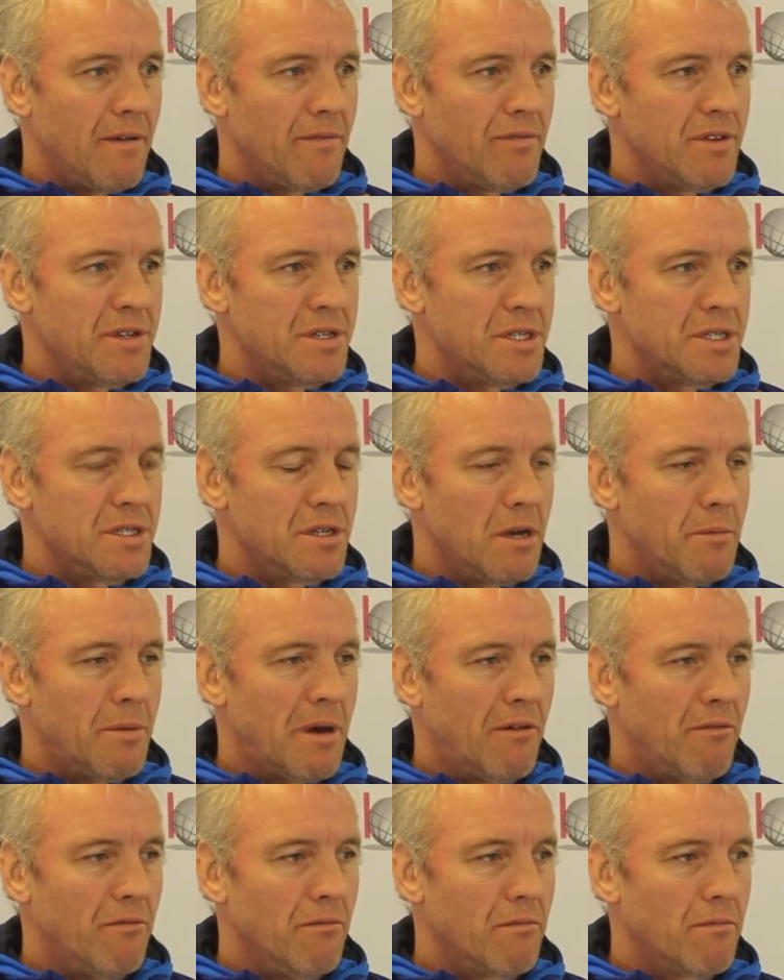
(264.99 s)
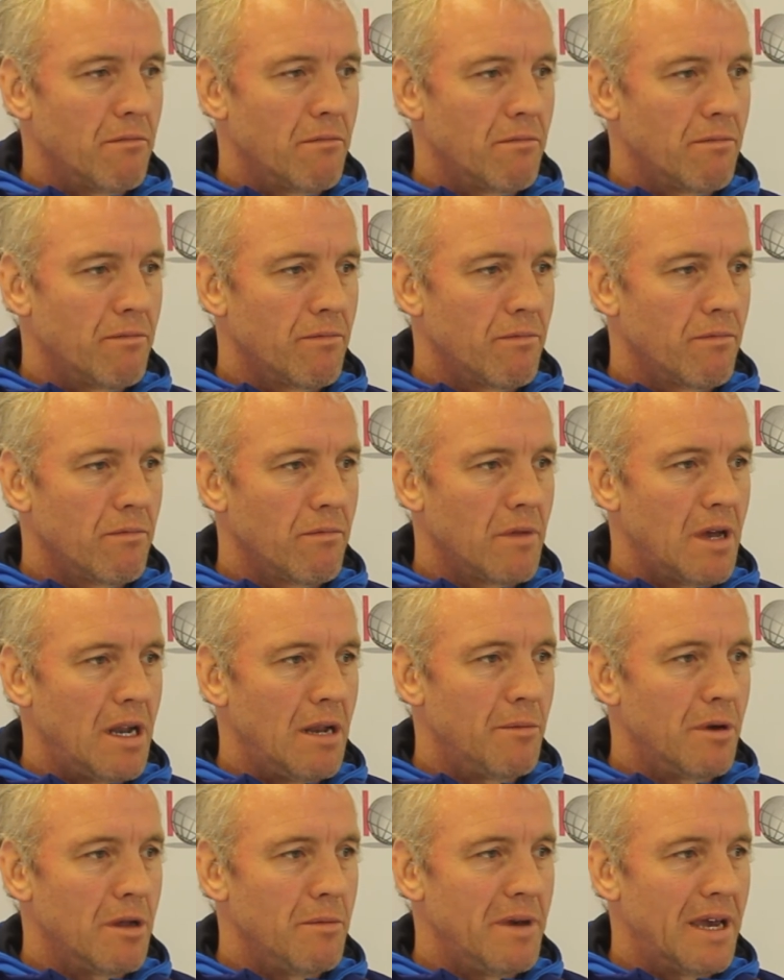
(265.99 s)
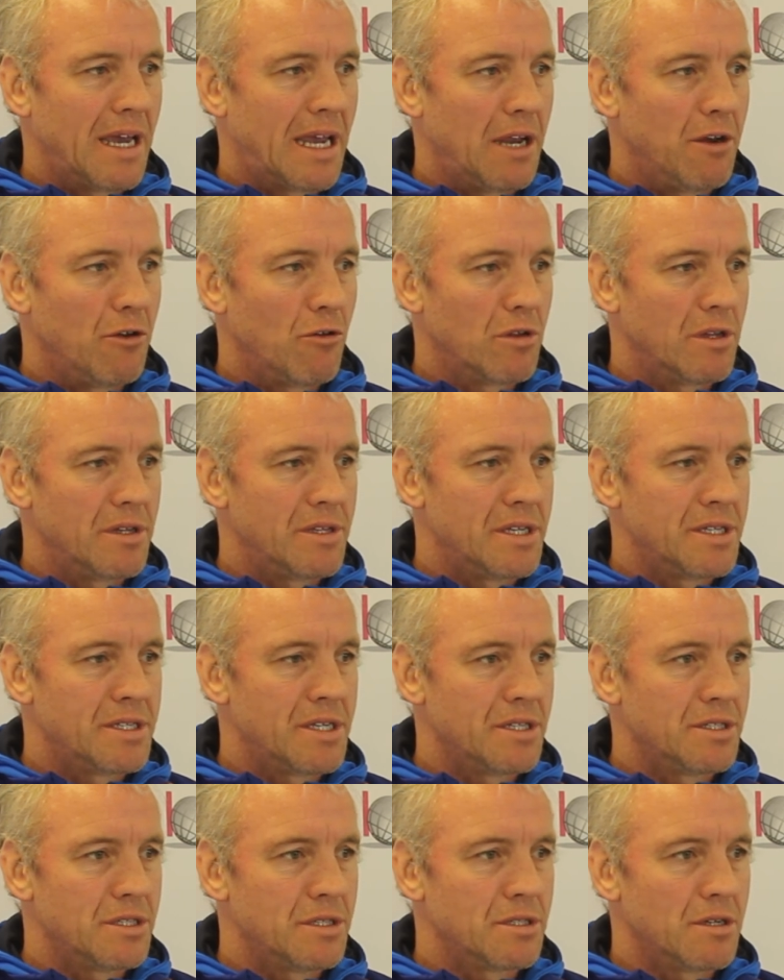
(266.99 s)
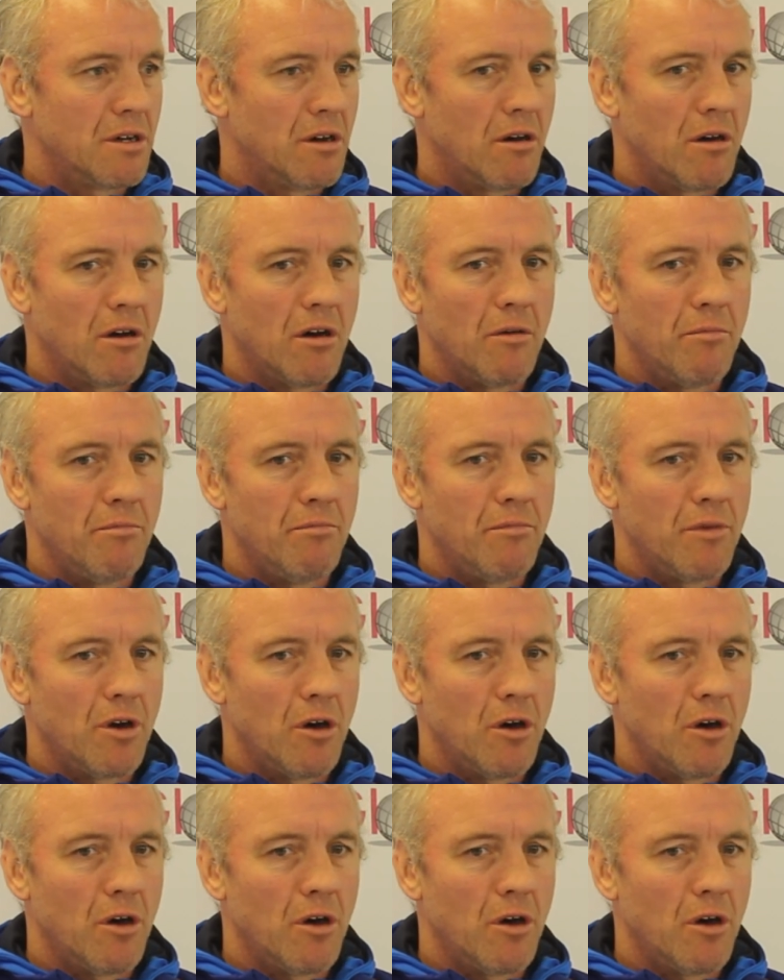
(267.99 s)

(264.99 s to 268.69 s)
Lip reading: This isn't about anybody making ugly decisions or